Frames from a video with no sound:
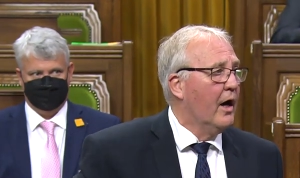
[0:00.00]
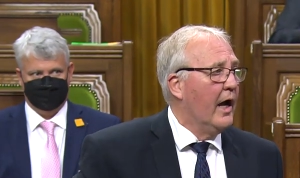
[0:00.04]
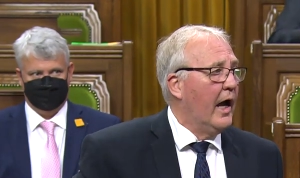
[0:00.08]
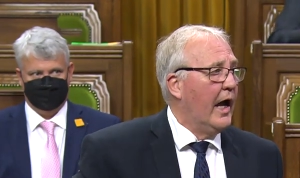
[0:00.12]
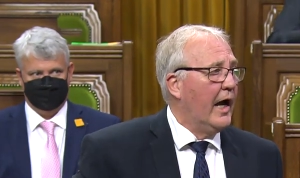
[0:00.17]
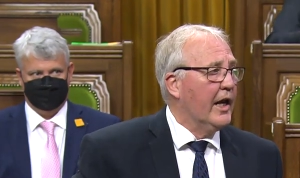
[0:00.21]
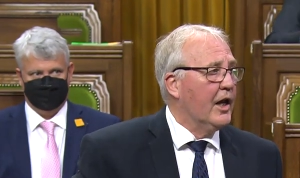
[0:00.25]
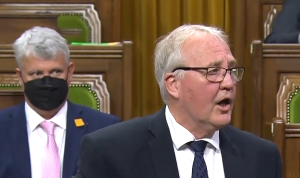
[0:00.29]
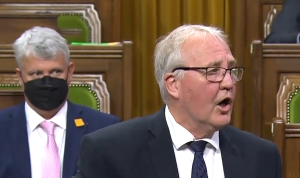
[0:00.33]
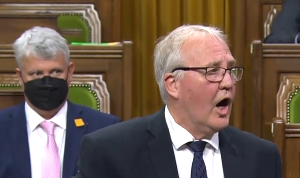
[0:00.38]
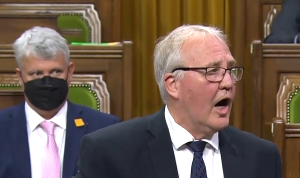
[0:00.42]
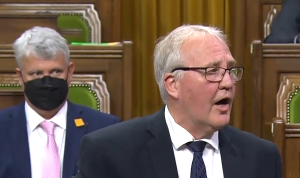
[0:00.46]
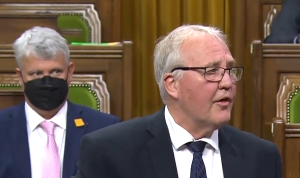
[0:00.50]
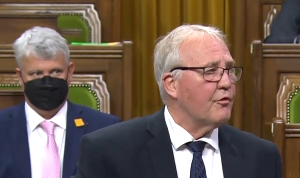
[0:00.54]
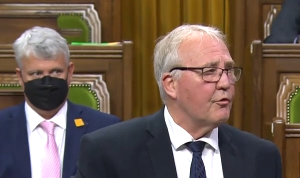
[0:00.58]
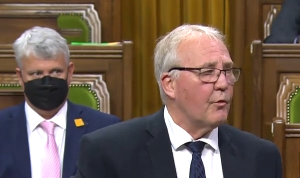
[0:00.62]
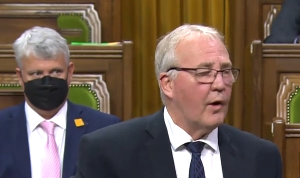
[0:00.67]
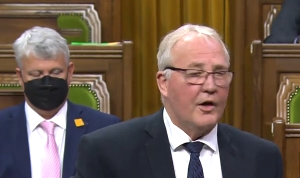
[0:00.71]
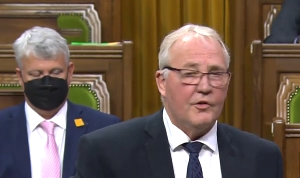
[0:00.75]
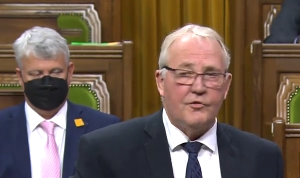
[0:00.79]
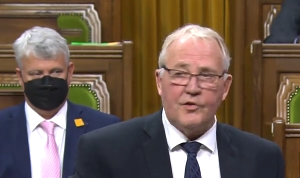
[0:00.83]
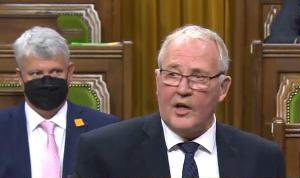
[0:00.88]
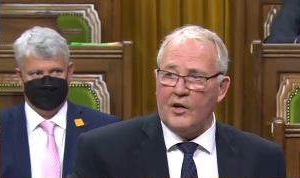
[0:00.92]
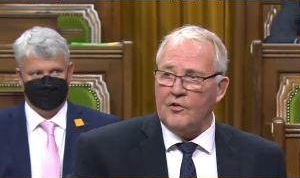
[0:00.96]
Speaker 1: any authorization
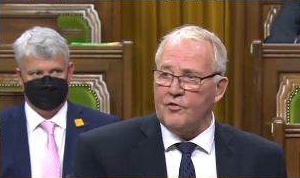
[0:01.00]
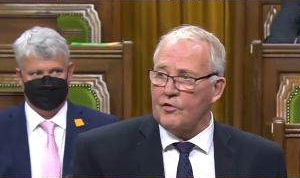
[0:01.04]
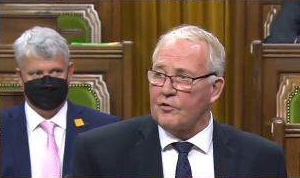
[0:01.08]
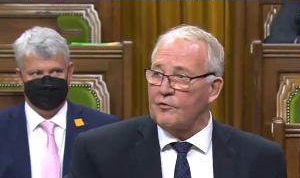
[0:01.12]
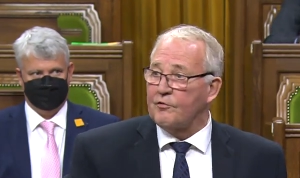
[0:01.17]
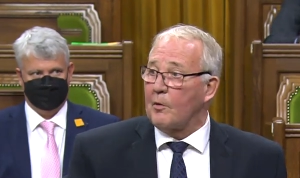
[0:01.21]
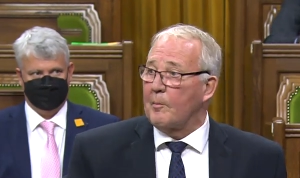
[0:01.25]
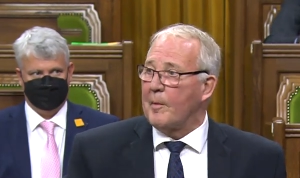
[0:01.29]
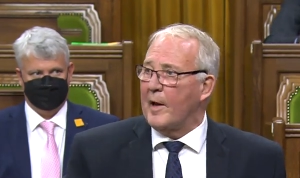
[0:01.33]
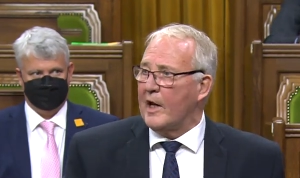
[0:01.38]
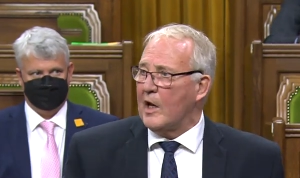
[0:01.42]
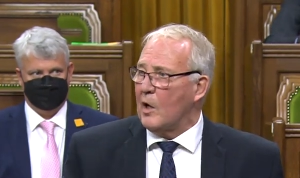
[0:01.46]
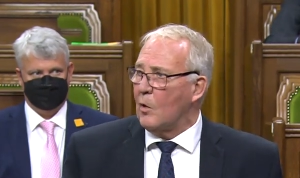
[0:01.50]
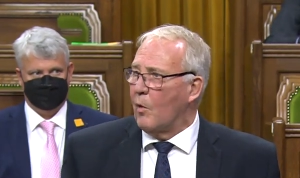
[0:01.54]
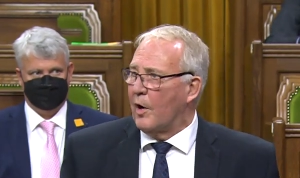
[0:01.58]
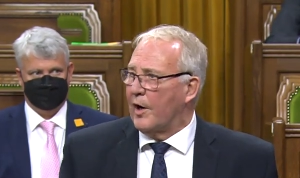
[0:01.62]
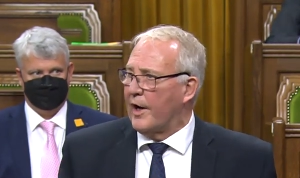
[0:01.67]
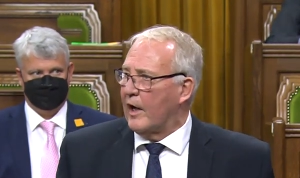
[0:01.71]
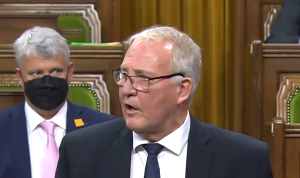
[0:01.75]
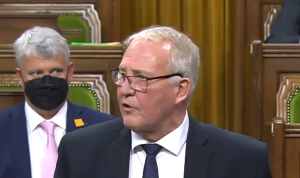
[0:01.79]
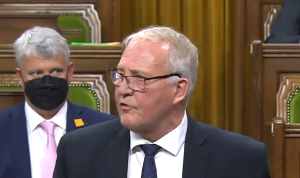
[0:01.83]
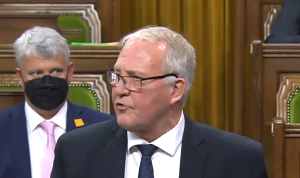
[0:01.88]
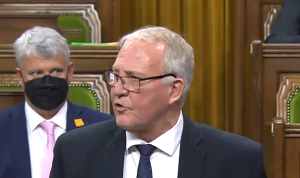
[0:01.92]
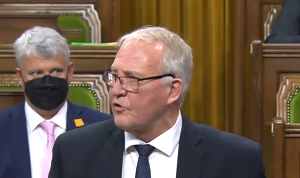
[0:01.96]
authorization from anyone
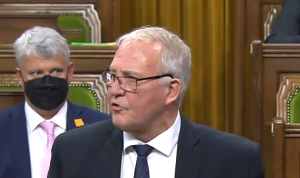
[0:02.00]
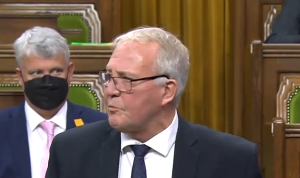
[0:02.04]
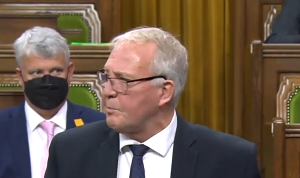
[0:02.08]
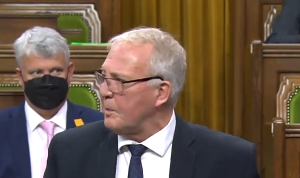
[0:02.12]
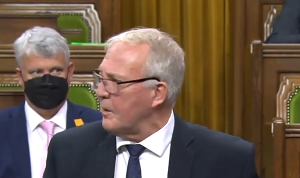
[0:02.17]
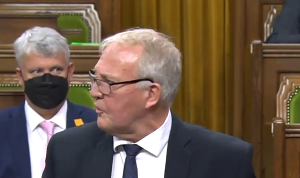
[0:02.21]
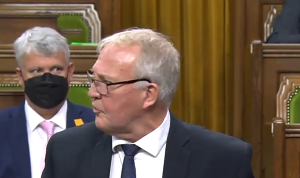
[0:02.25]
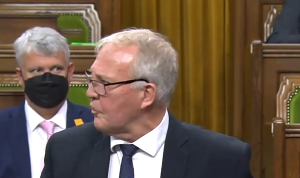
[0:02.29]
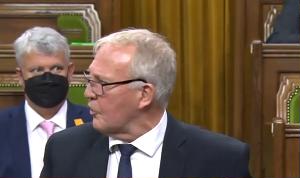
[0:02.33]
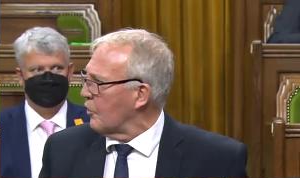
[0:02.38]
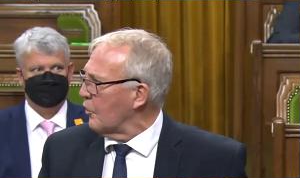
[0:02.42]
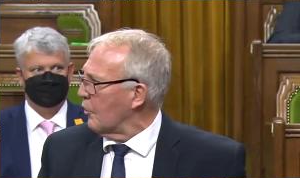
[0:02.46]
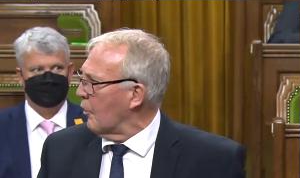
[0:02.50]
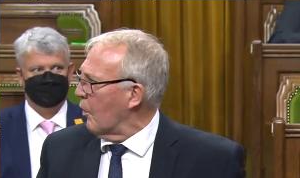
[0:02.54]
else to speak to her